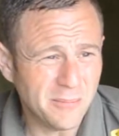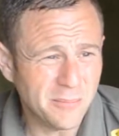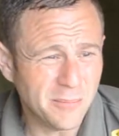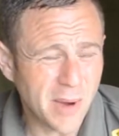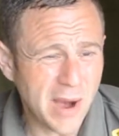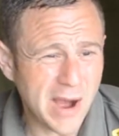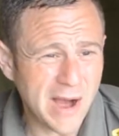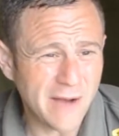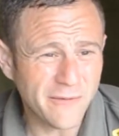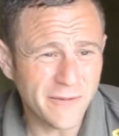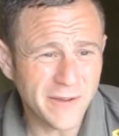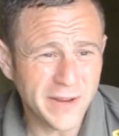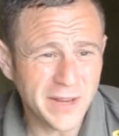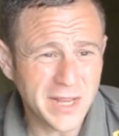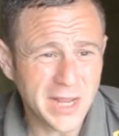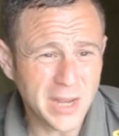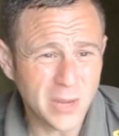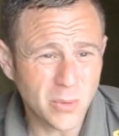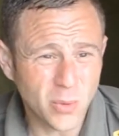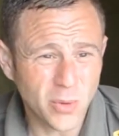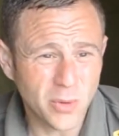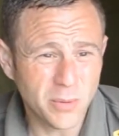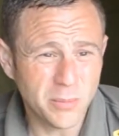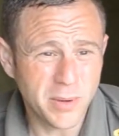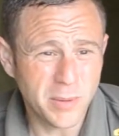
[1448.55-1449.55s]
But I think
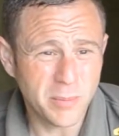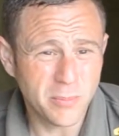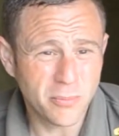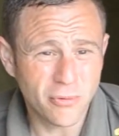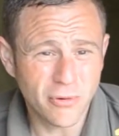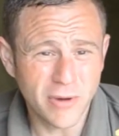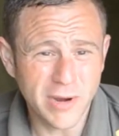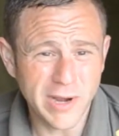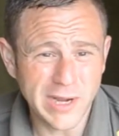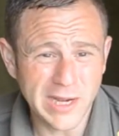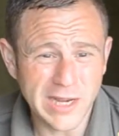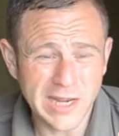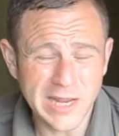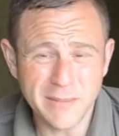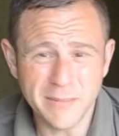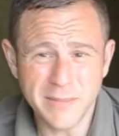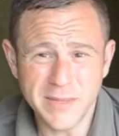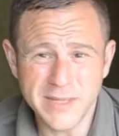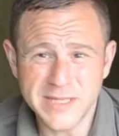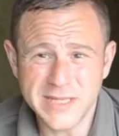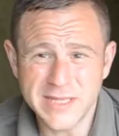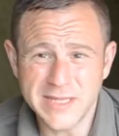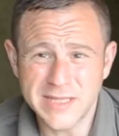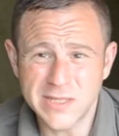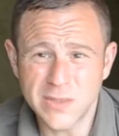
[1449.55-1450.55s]
I'm going to be pretty
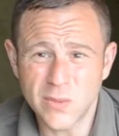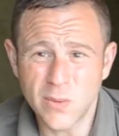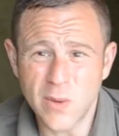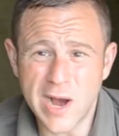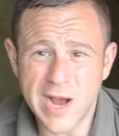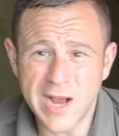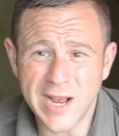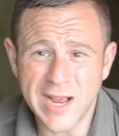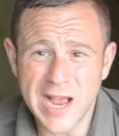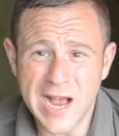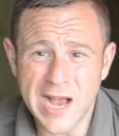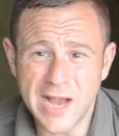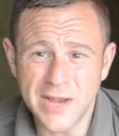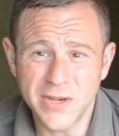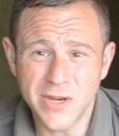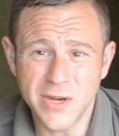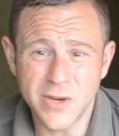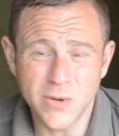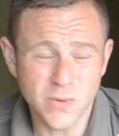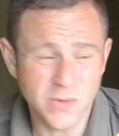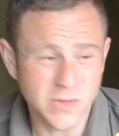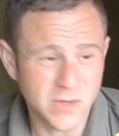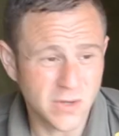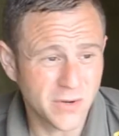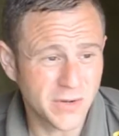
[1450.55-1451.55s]
limited to what I can
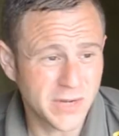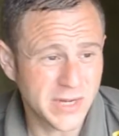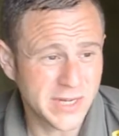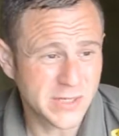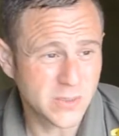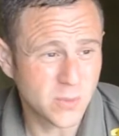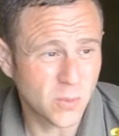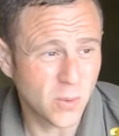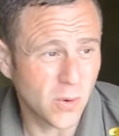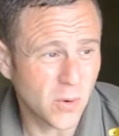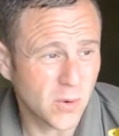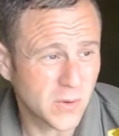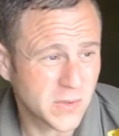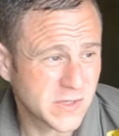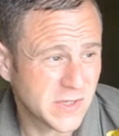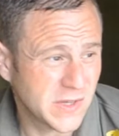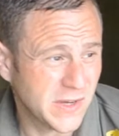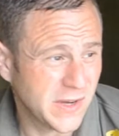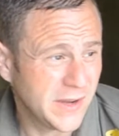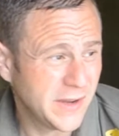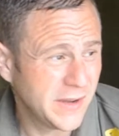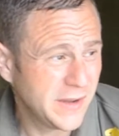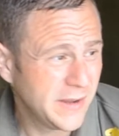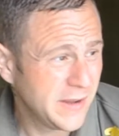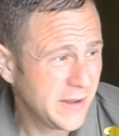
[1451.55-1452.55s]
use on this water.